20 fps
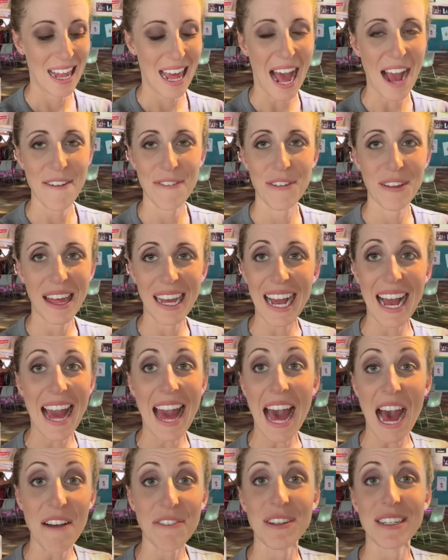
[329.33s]
I feel like I
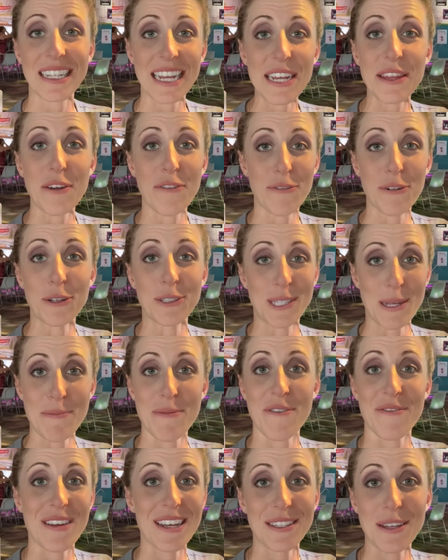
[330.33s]
have to take the first sip
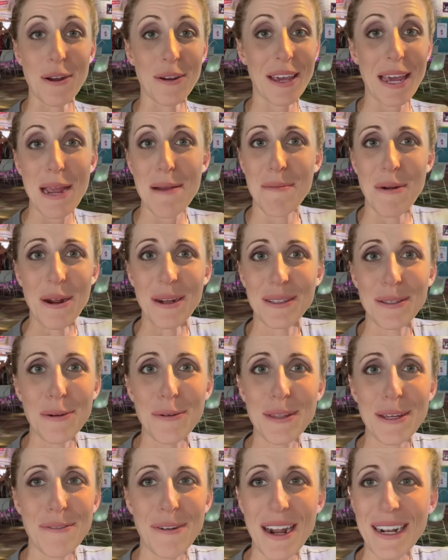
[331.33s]
of this on camera.
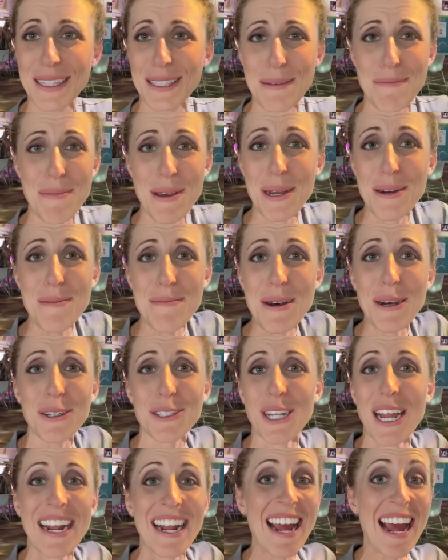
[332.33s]
It's a pickle
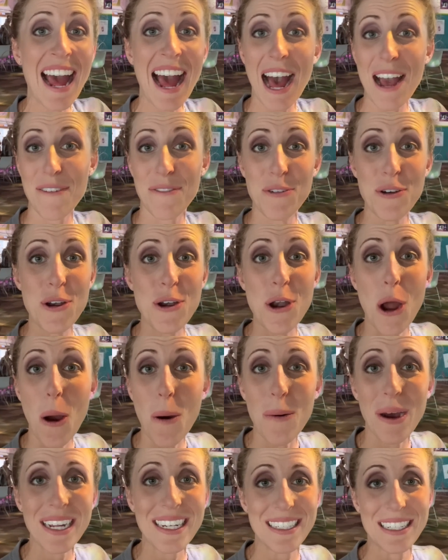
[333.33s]
milkshake. I have
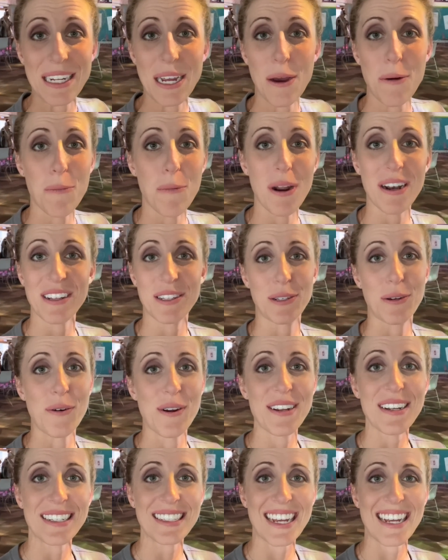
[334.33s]
no idea what it's
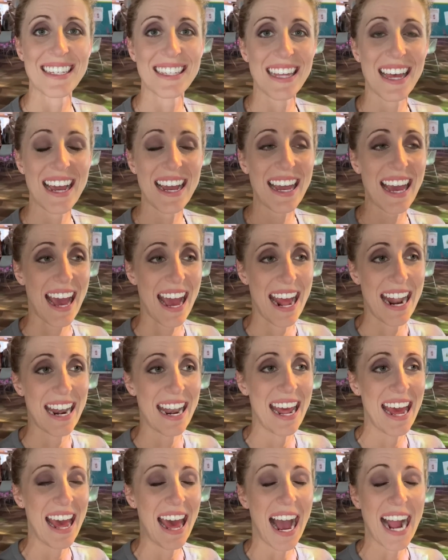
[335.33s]
going to taste like,
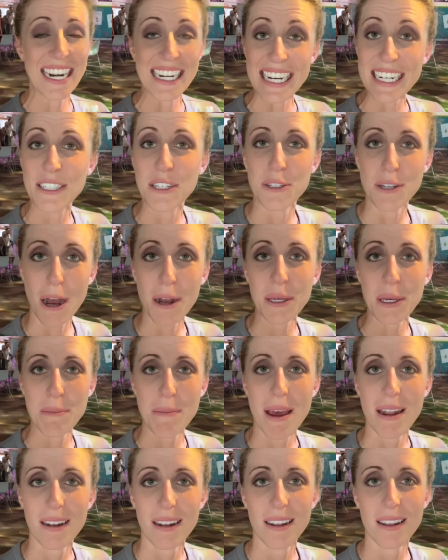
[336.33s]
and I need to
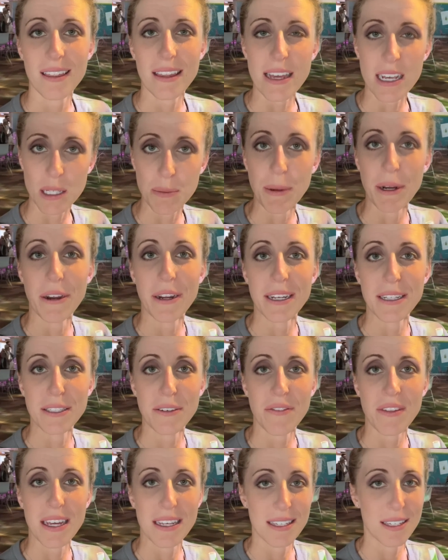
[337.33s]
document the experience
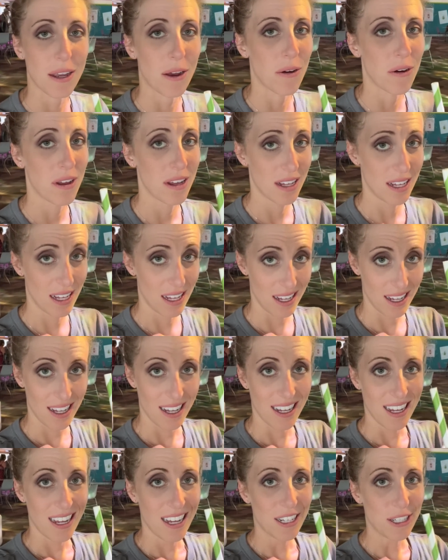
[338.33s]
of this. So
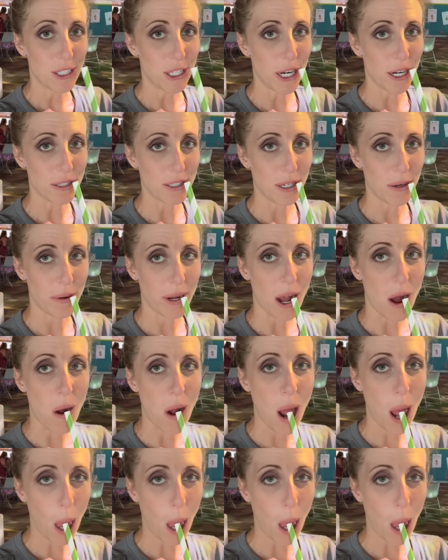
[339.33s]
cheers, here we go.